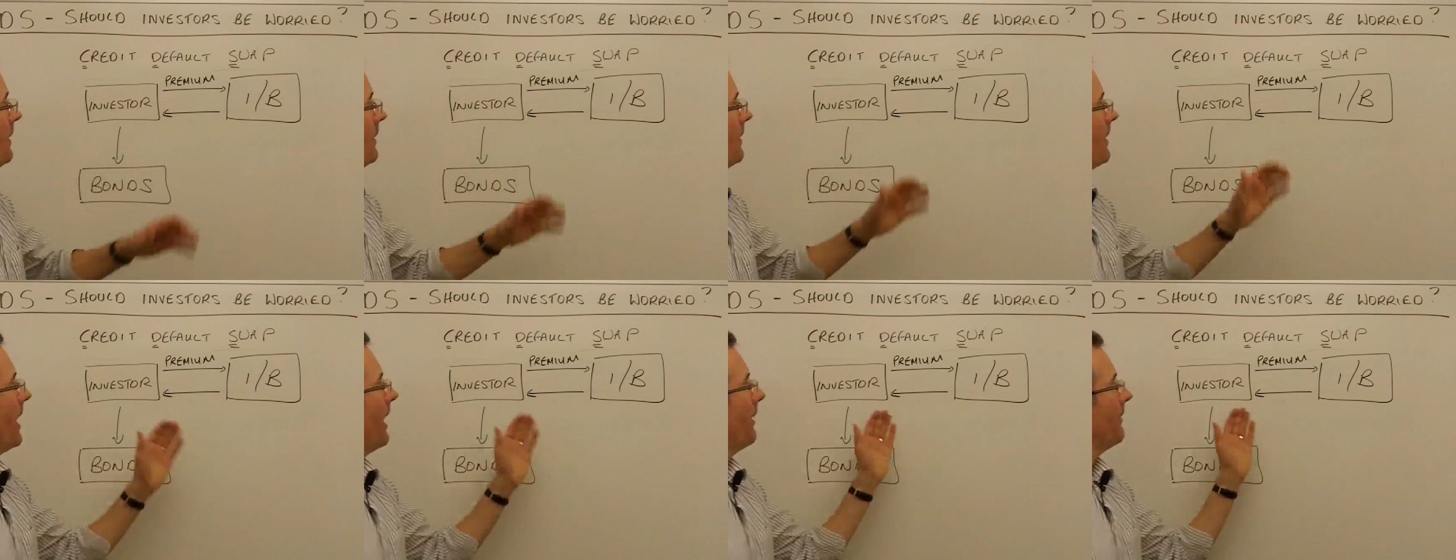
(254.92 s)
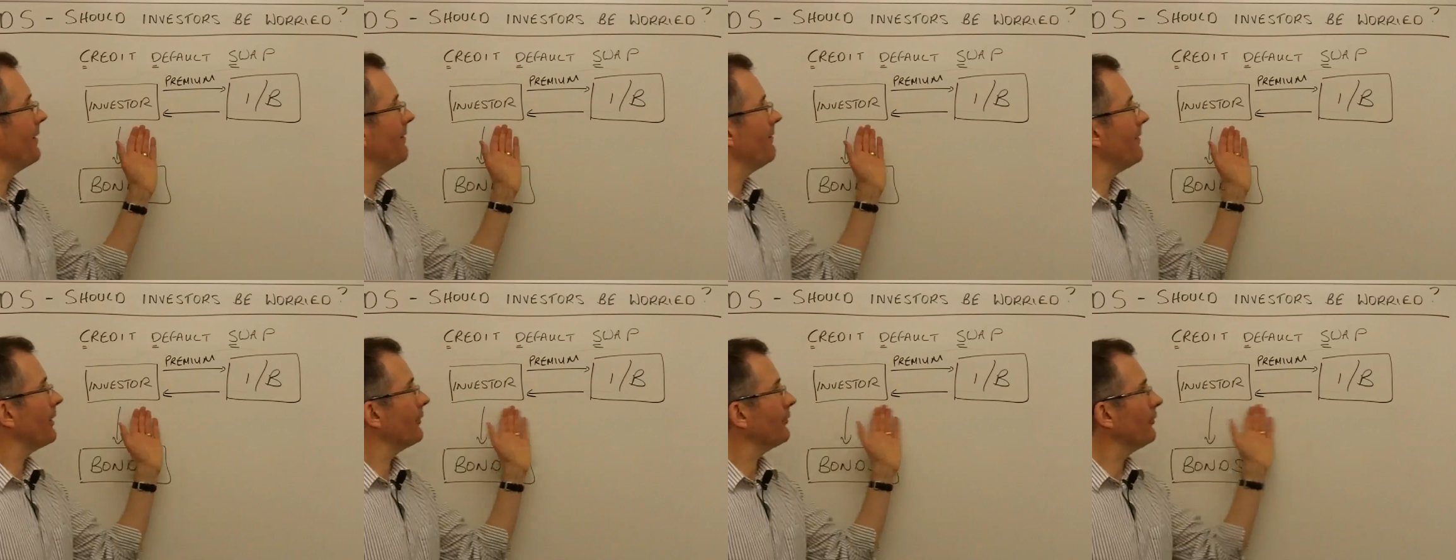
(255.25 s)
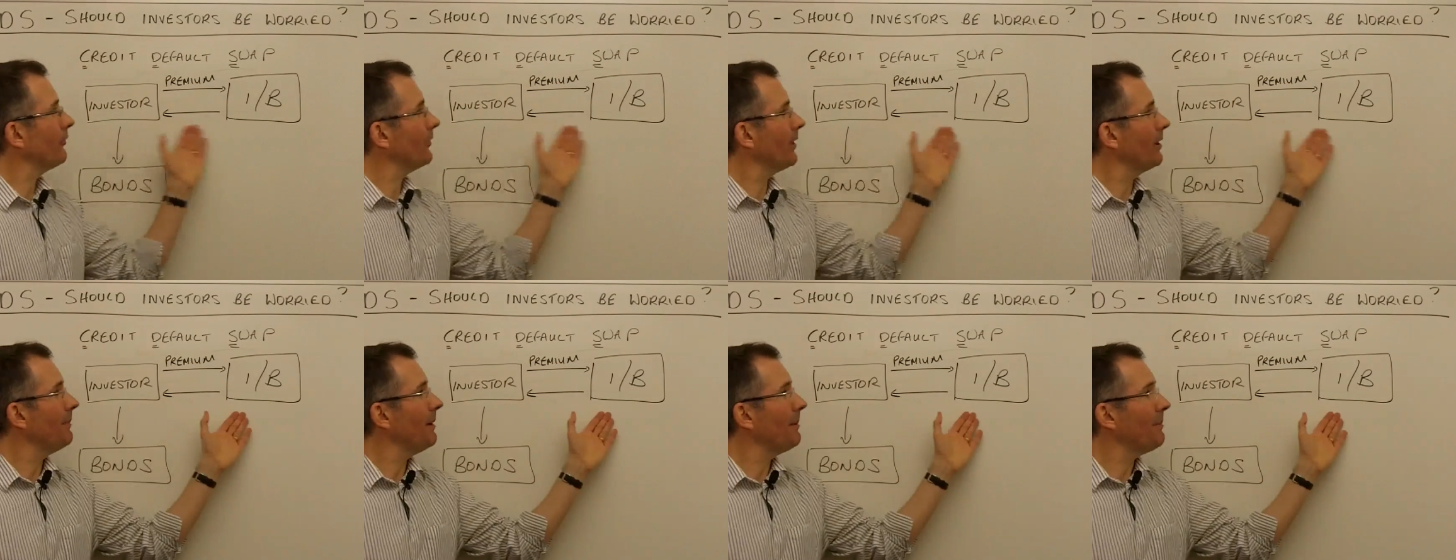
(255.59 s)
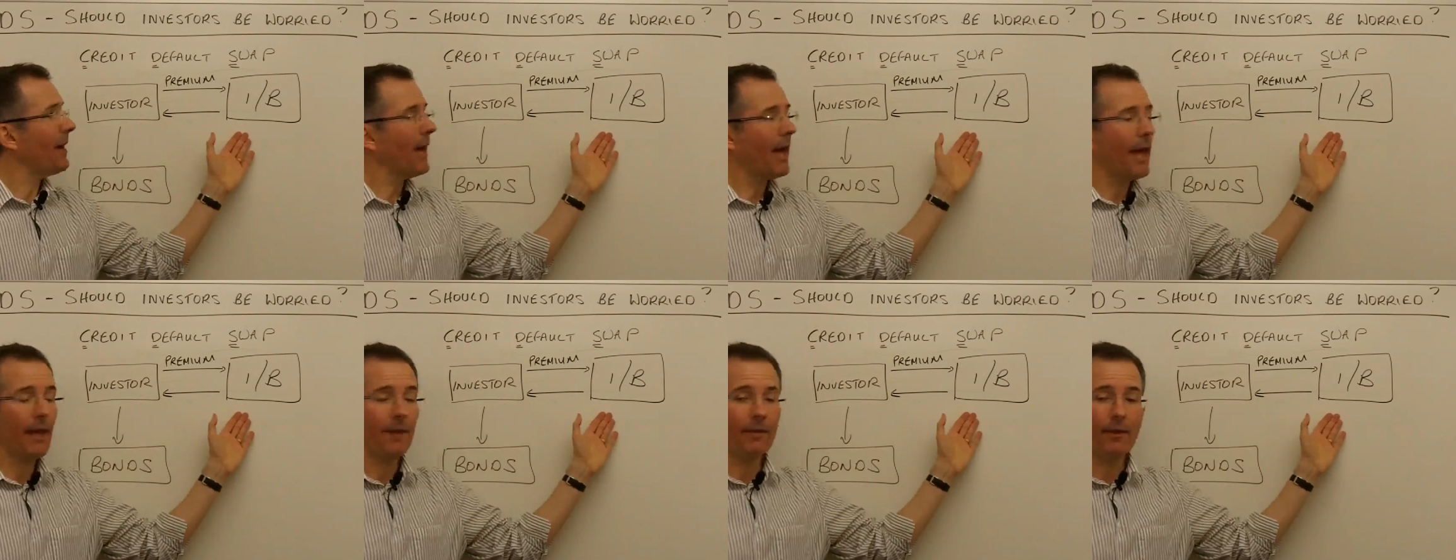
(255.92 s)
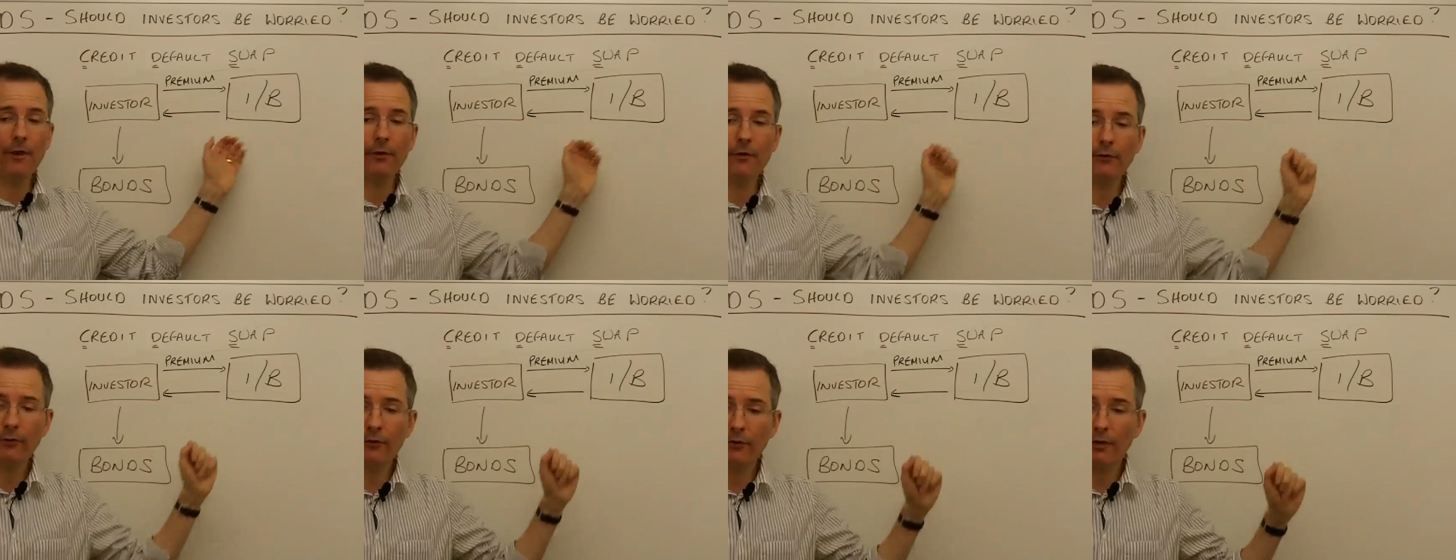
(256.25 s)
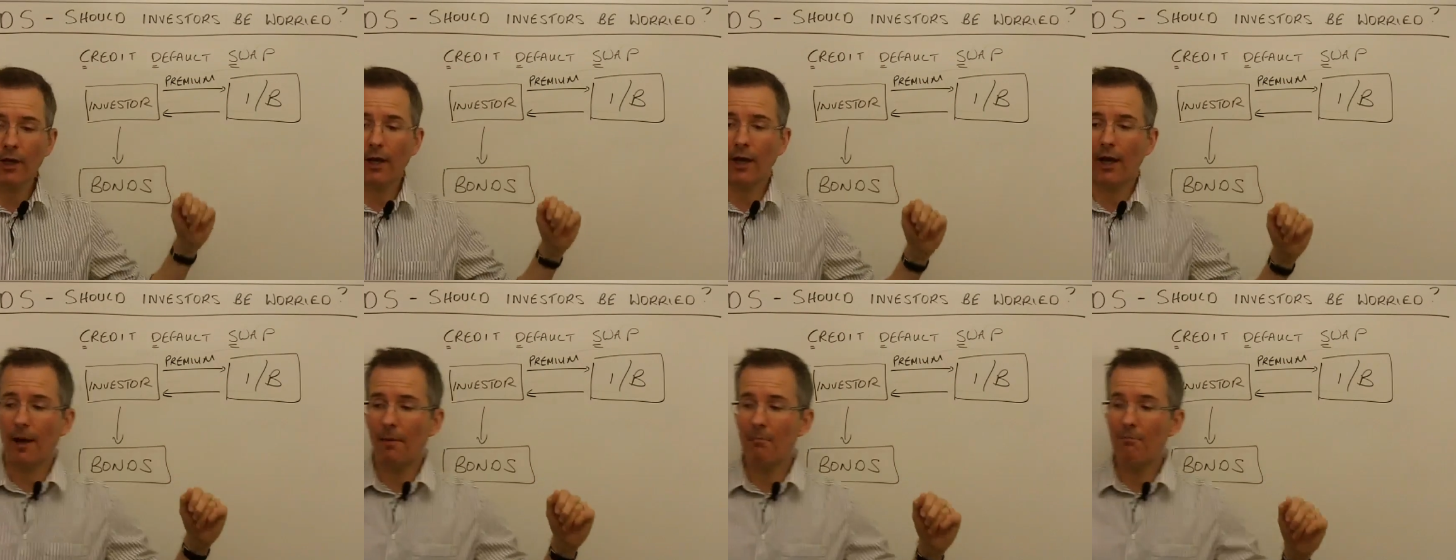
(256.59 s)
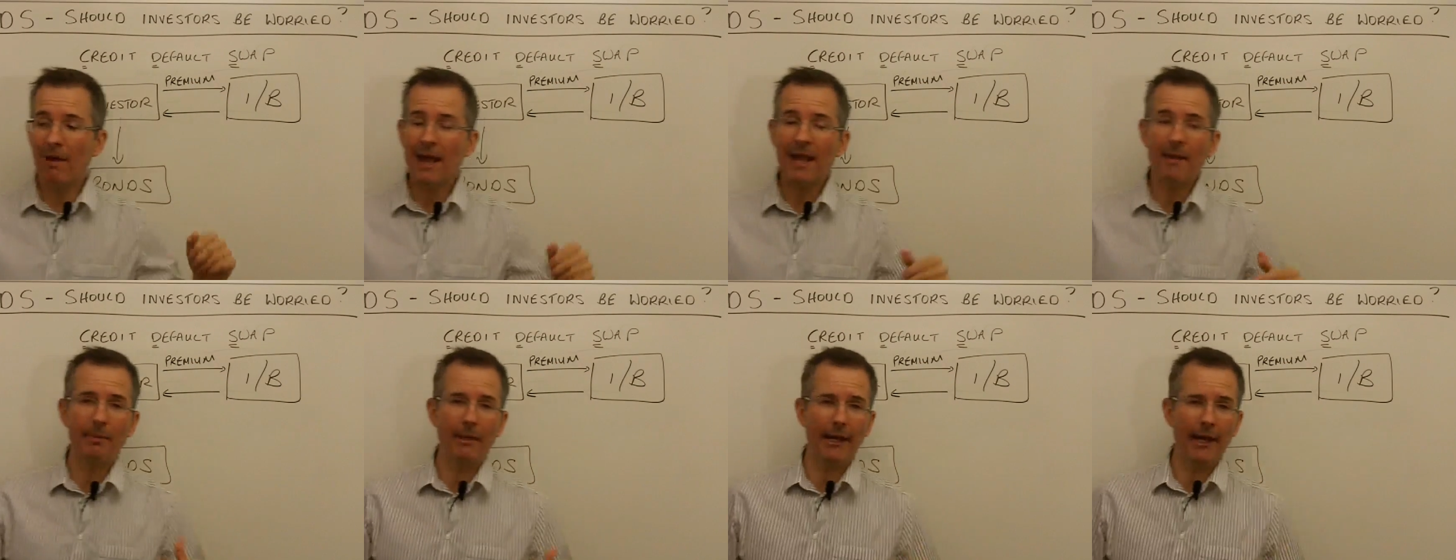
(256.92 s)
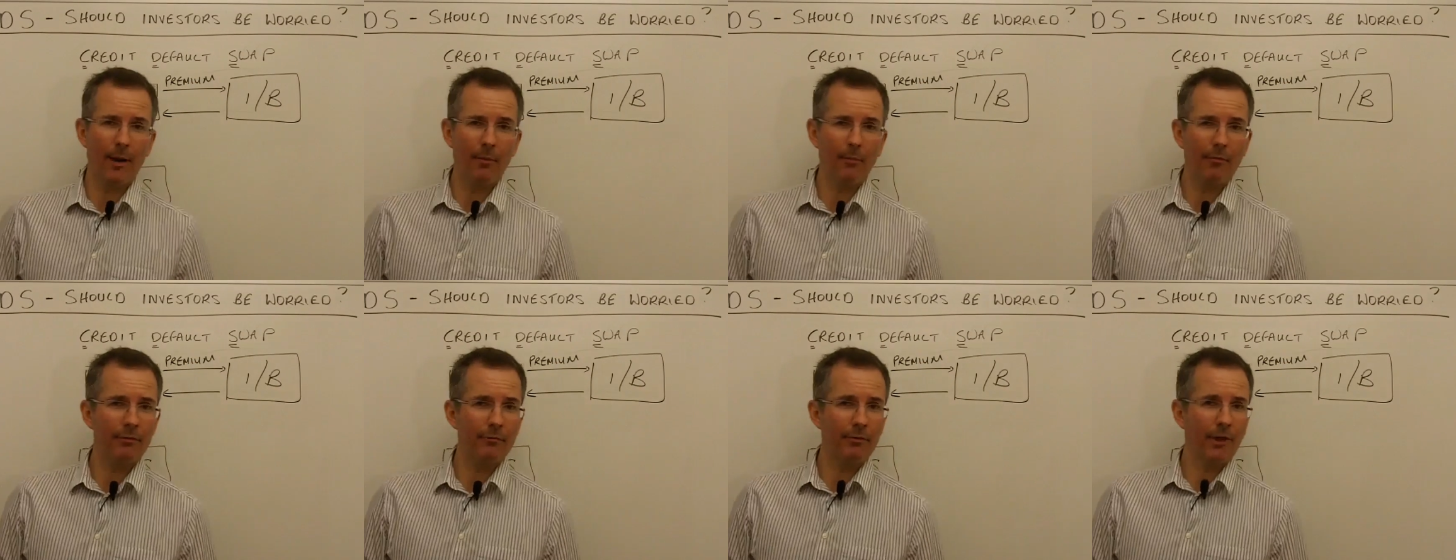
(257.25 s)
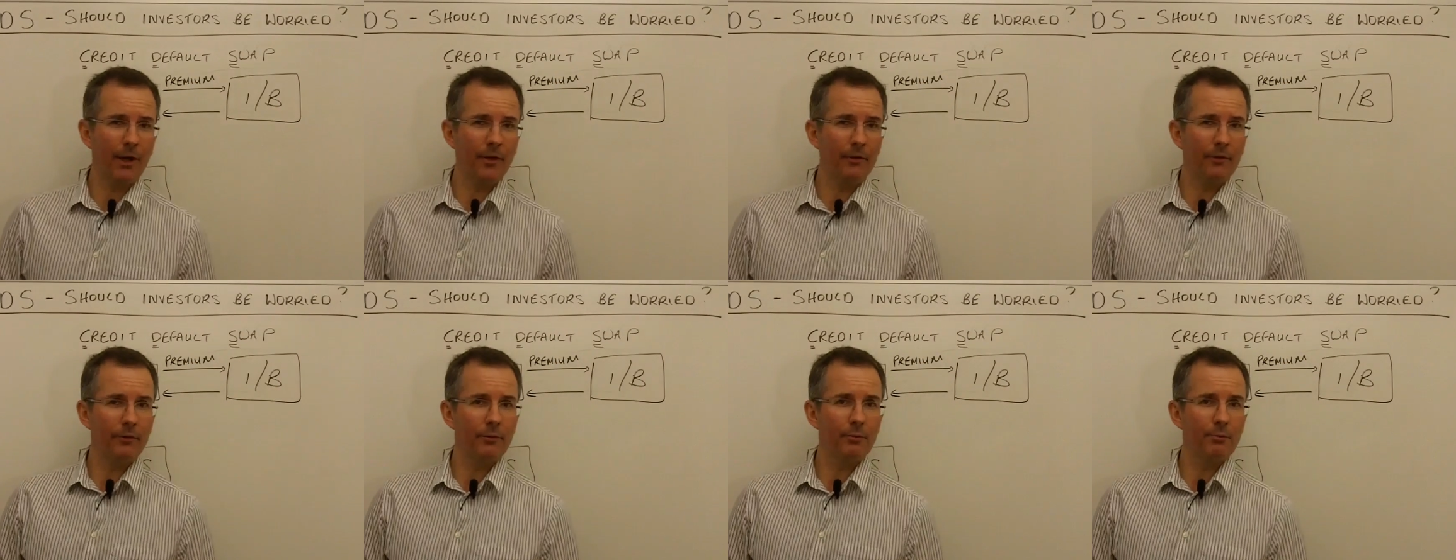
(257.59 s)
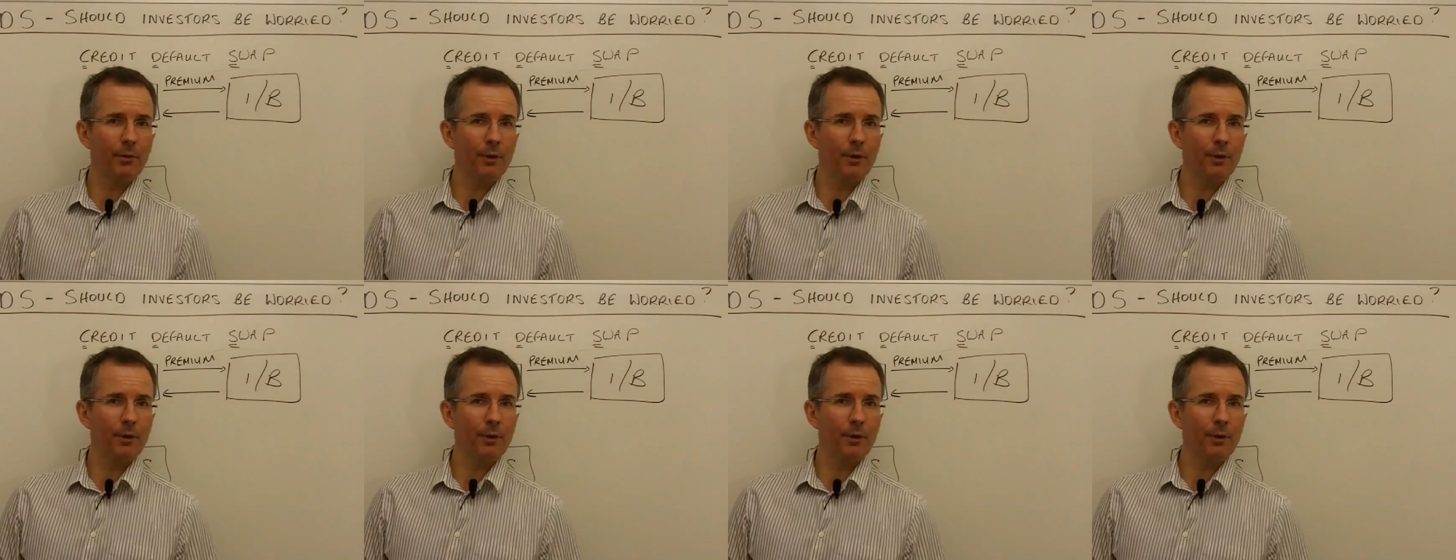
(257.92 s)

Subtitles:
Now, the investor's going to be paying this maybe up front,